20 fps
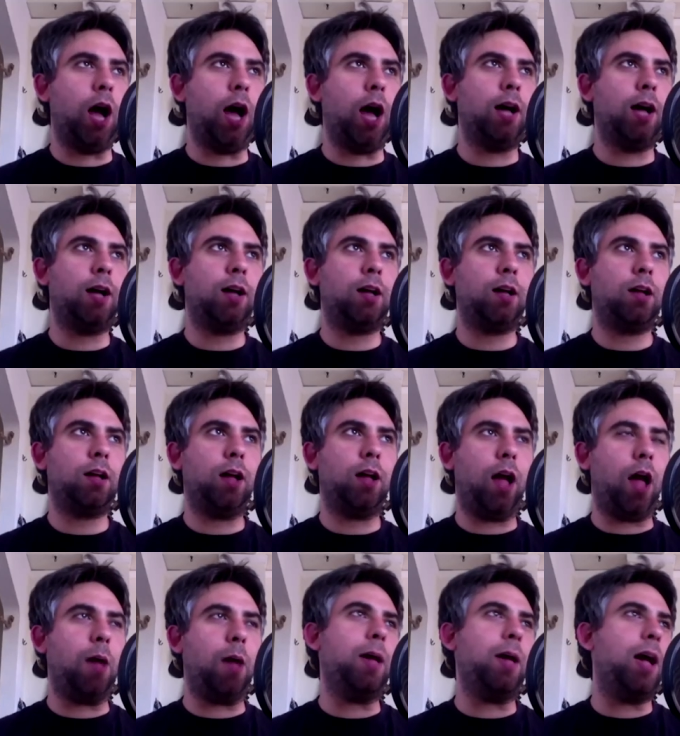Uh,
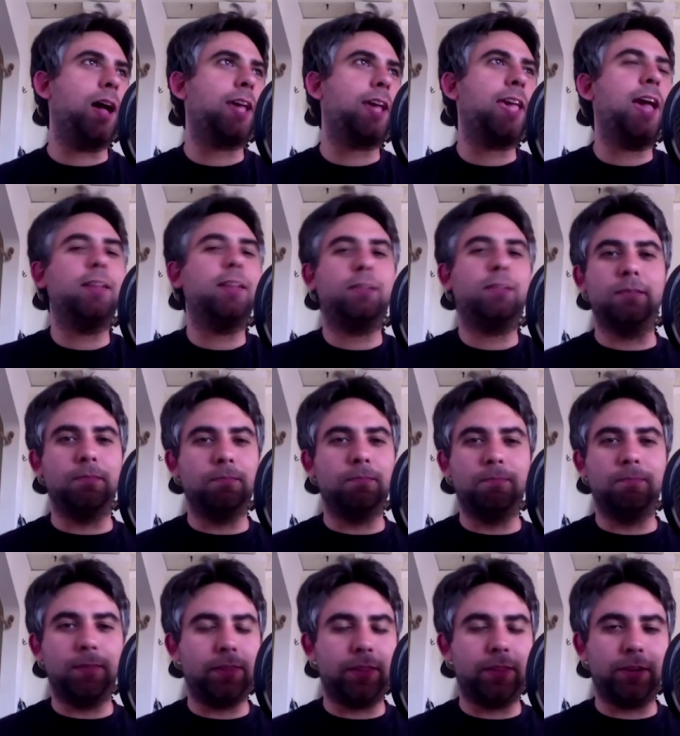I, again,
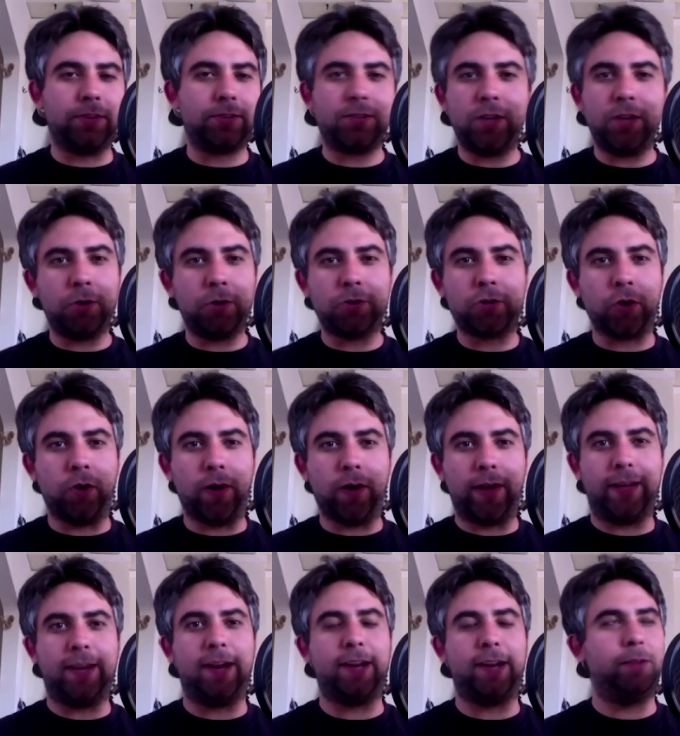there's no
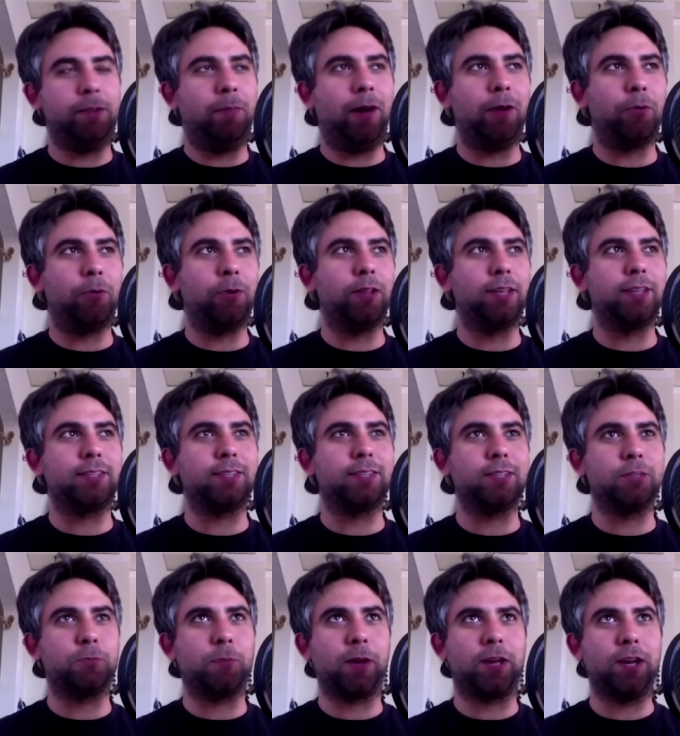joy in any of my
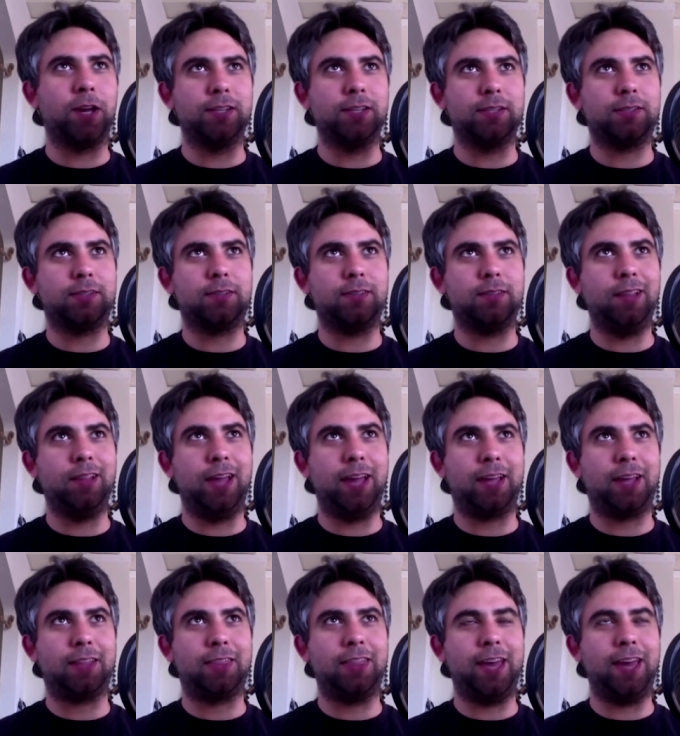releases because
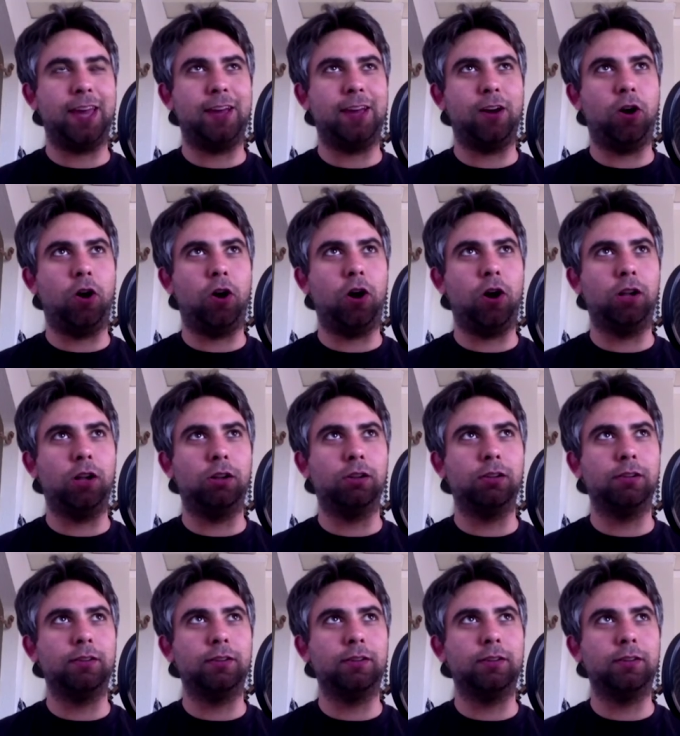like they
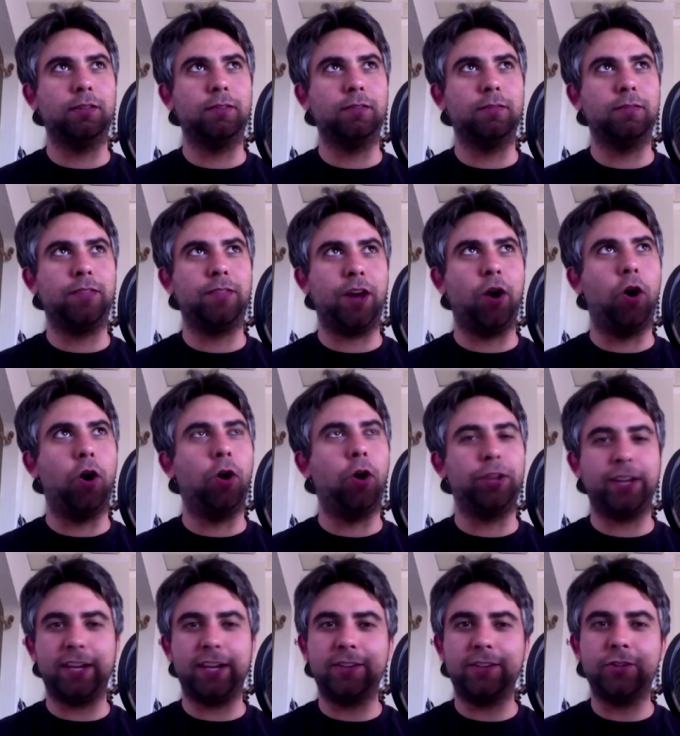all they all
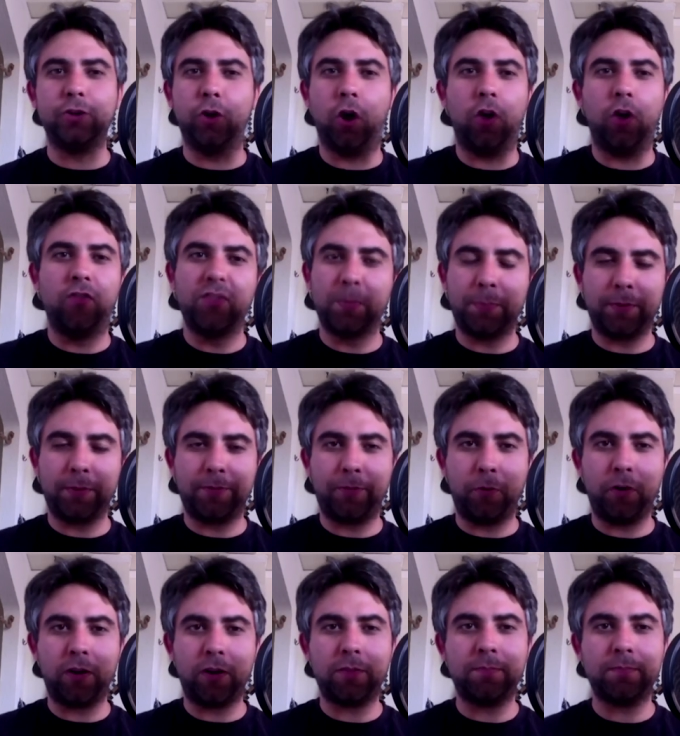need to
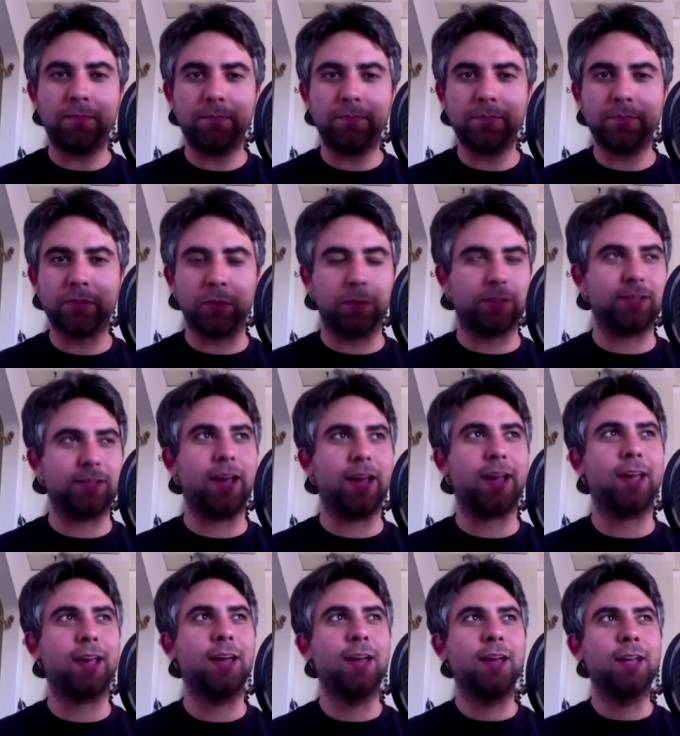overperform. So it's
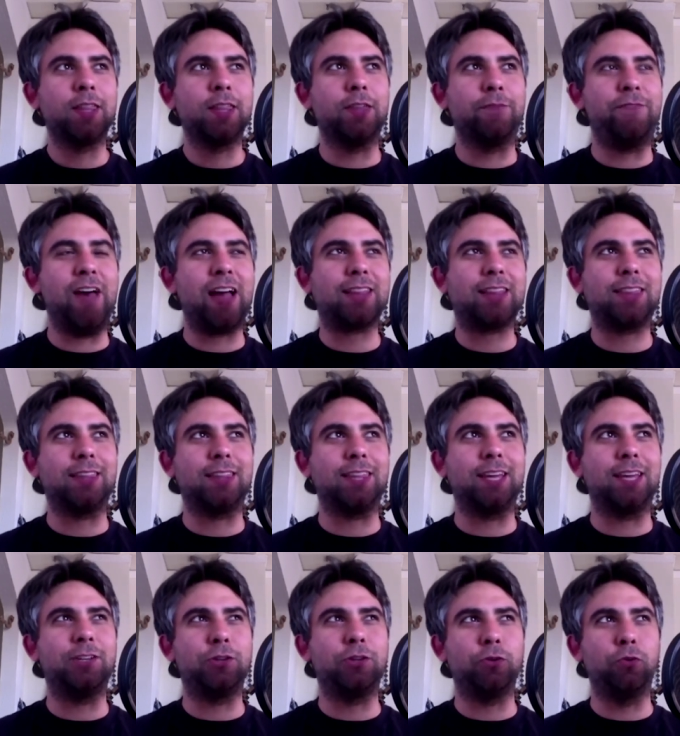like the fact that
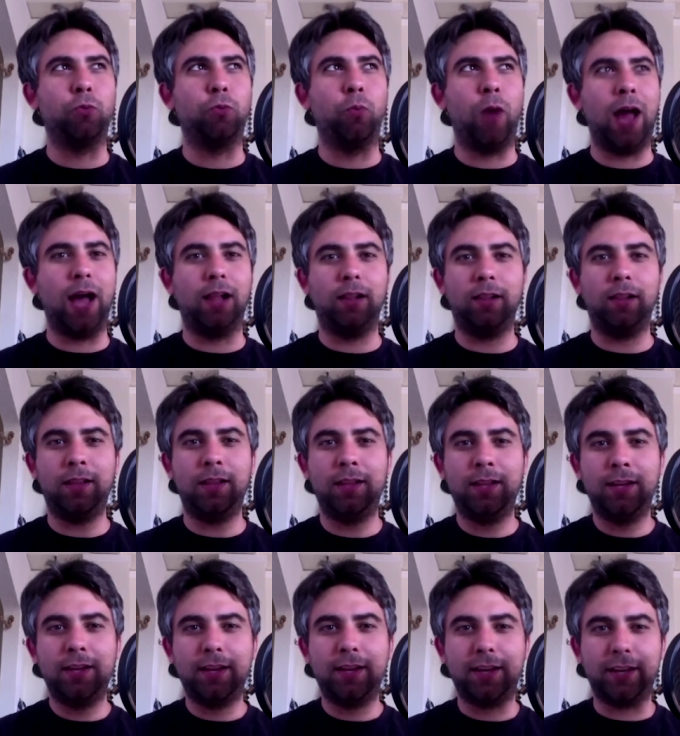they do well
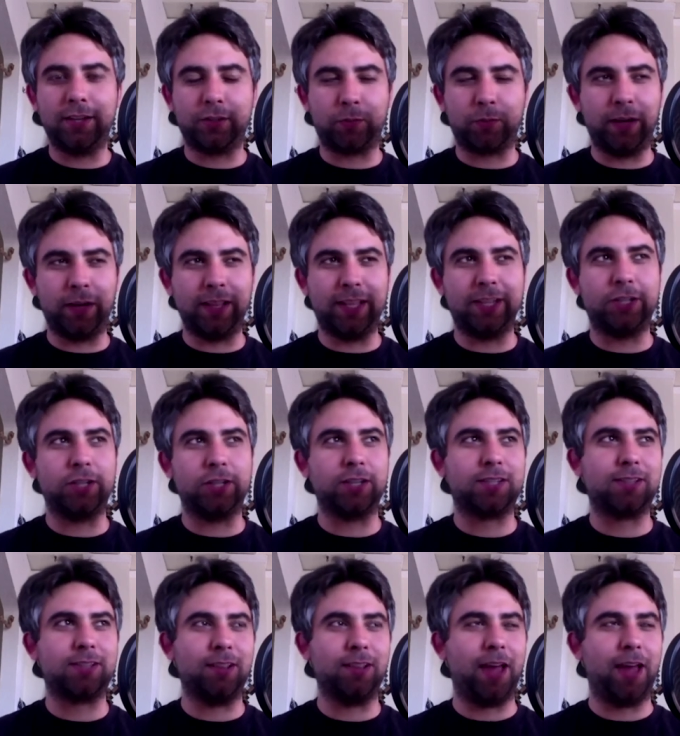is really
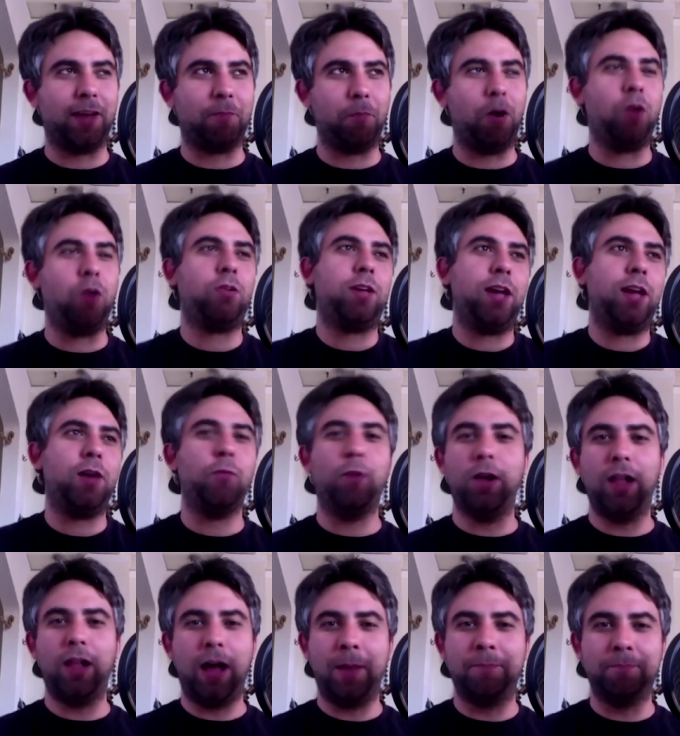just like okay,
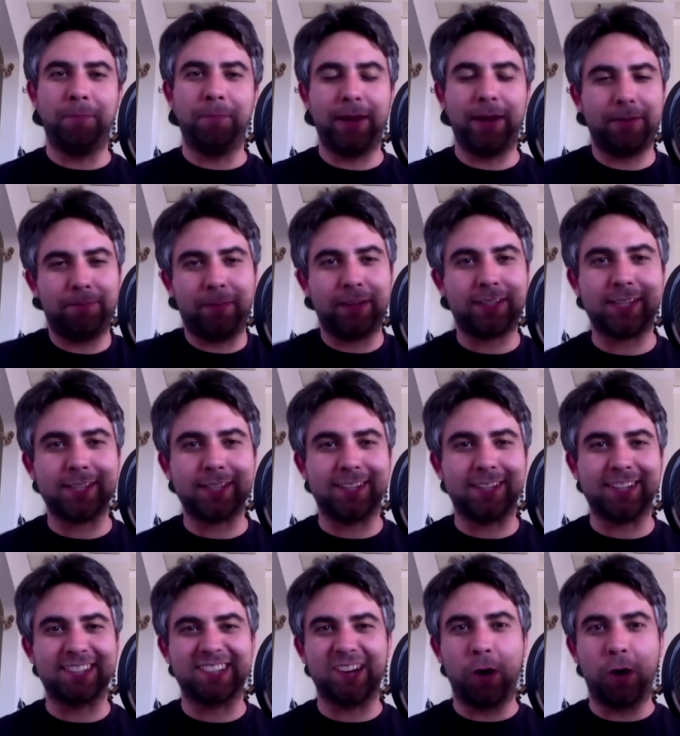well I, my my
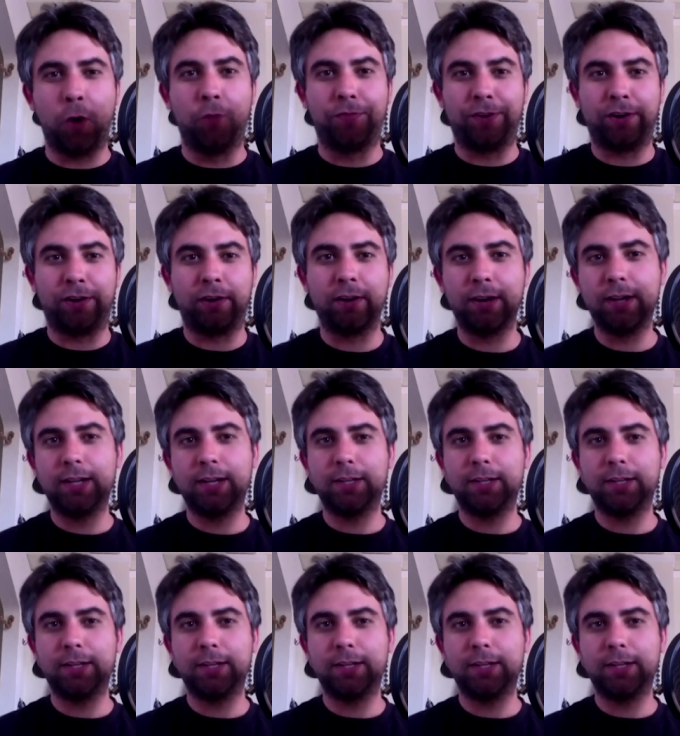season isn't over